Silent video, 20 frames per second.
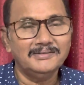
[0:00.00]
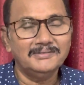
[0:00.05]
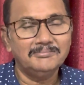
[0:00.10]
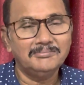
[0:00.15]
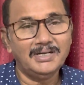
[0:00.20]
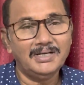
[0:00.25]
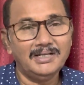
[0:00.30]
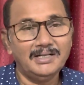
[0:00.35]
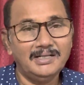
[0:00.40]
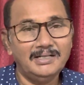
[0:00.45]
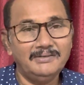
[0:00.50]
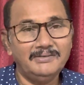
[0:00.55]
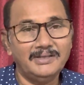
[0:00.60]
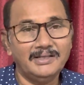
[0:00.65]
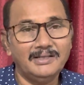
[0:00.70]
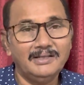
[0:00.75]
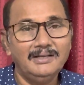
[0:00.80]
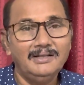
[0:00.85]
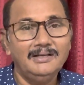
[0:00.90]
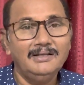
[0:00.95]
But
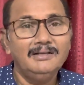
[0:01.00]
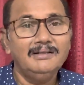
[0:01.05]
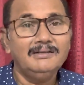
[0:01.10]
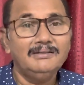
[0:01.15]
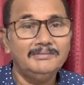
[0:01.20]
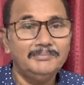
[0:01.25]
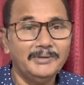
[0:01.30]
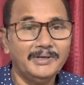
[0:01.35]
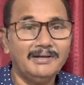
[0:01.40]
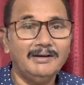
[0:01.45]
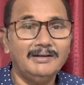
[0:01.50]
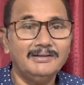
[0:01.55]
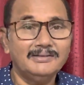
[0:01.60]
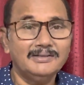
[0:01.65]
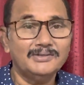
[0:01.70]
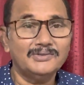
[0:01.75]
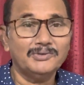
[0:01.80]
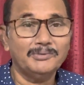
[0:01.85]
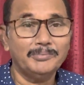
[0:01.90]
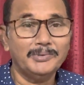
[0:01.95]
anyway, because
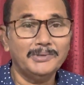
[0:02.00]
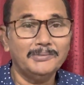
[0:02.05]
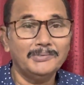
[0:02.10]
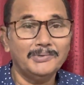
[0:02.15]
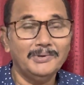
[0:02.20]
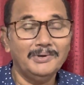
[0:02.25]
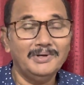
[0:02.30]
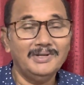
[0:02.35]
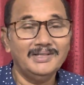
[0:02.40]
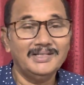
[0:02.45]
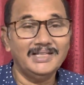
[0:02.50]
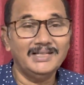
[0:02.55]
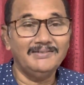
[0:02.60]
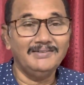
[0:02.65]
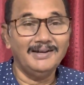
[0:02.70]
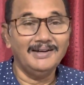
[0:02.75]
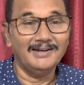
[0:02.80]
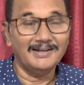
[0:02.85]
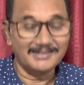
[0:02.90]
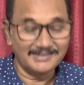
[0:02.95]
it's Supreme Court, they
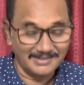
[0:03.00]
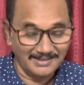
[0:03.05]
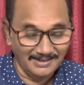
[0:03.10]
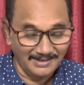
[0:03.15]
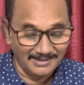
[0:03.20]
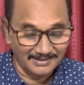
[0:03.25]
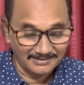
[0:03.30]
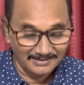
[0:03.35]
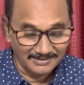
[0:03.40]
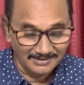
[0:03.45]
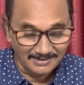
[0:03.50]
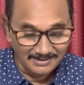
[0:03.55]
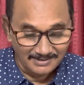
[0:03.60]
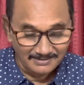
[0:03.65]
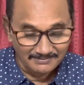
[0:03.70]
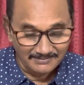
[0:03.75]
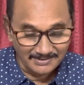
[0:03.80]
will not say like that.